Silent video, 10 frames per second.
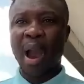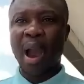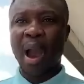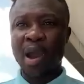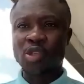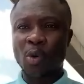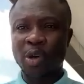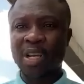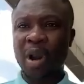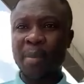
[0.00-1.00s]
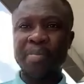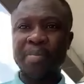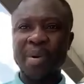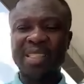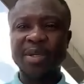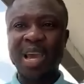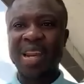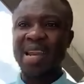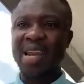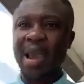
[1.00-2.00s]
I support a crab a bed team,
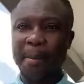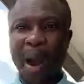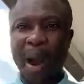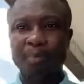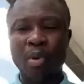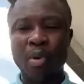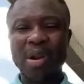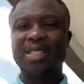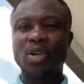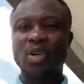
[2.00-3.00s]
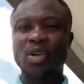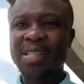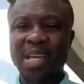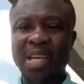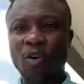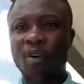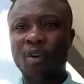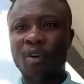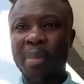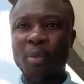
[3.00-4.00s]
Yanir, the Abab Bonetico, Central
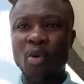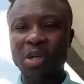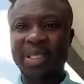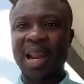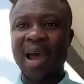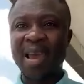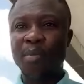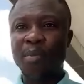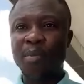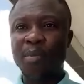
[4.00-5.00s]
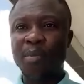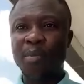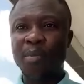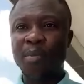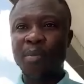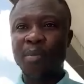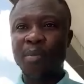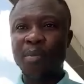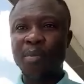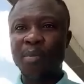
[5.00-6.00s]
Forbam Hotel, Muni Nigeria,
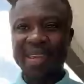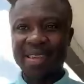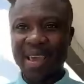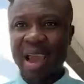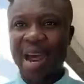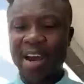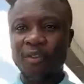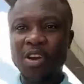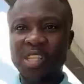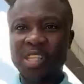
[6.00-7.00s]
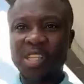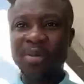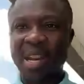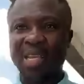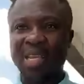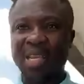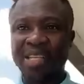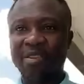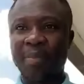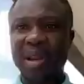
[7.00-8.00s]
Foneda, Ye Ghana, for three Nigeria
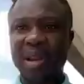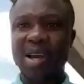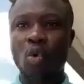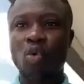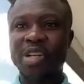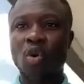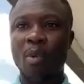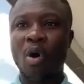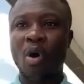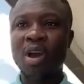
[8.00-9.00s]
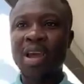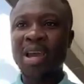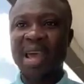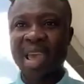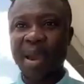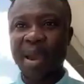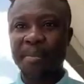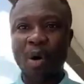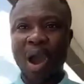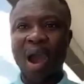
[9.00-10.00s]
players, a cocoa didn't come up. Naya
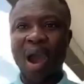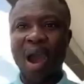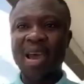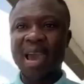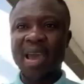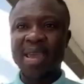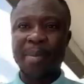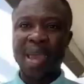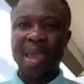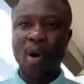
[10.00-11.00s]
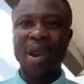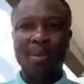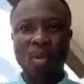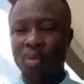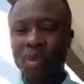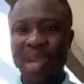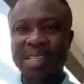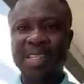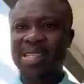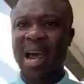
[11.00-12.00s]
Yabawa, Yabaya Panama Boy, and
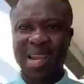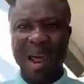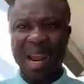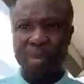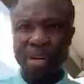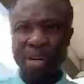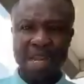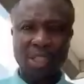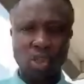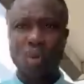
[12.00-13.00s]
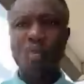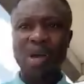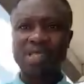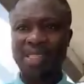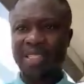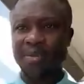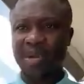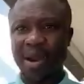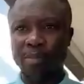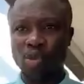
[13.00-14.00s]
Tisadian Anomadia show Muas a team, the
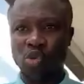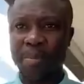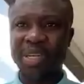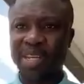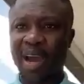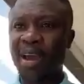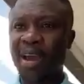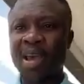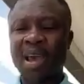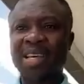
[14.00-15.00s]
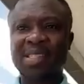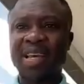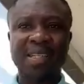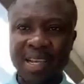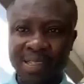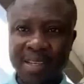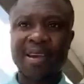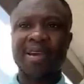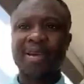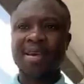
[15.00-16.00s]
Yabusuabidia, and Yasian Tiasi,
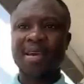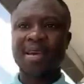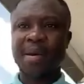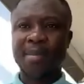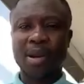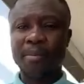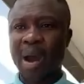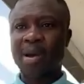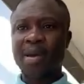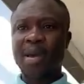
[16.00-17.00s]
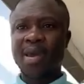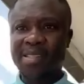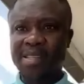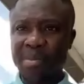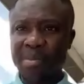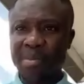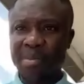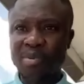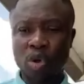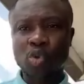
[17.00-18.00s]
and my number. And Tisabi
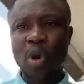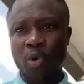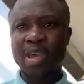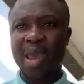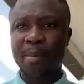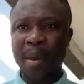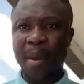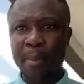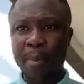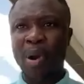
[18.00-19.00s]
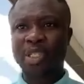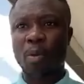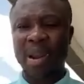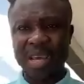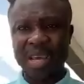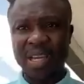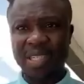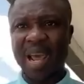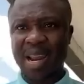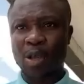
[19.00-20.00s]
because so uncle Yabepa Machoba, and he
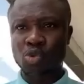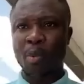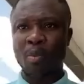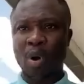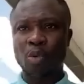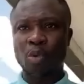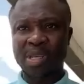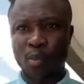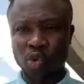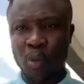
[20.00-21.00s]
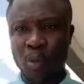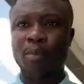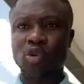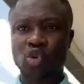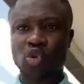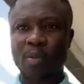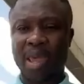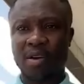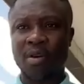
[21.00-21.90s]
and have some mounts and Sumana Mosma, you know.